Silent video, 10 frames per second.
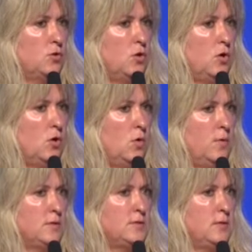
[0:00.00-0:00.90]
go
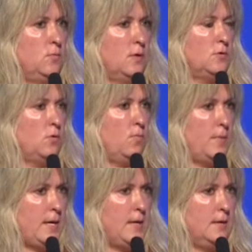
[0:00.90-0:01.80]
and see what
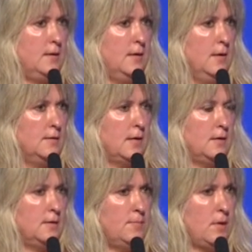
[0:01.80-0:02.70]
domain that
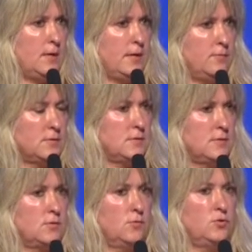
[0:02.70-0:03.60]
email address is
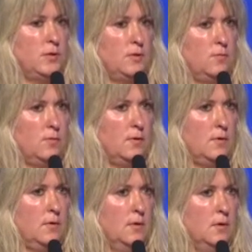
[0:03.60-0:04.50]
associated with.
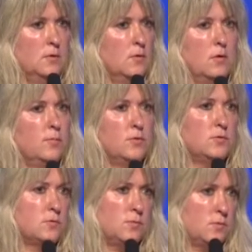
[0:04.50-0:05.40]
The normal
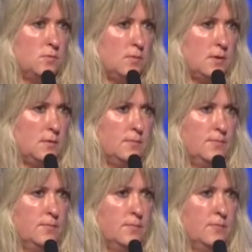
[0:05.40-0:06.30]
user won't do that,
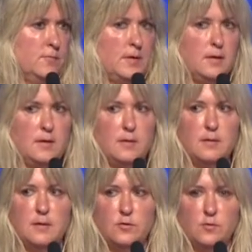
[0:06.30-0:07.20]
right?
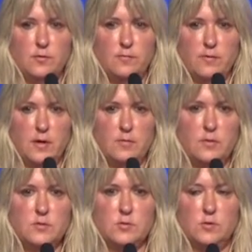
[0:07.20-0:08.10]
And in your
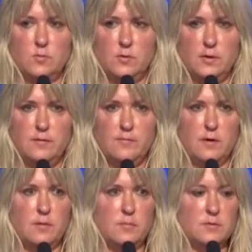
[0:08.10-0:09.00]
environments, in your work
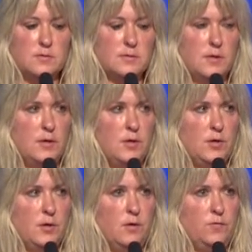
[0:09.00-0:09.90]
environments,
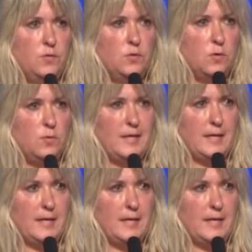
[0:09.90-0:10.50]
if you don't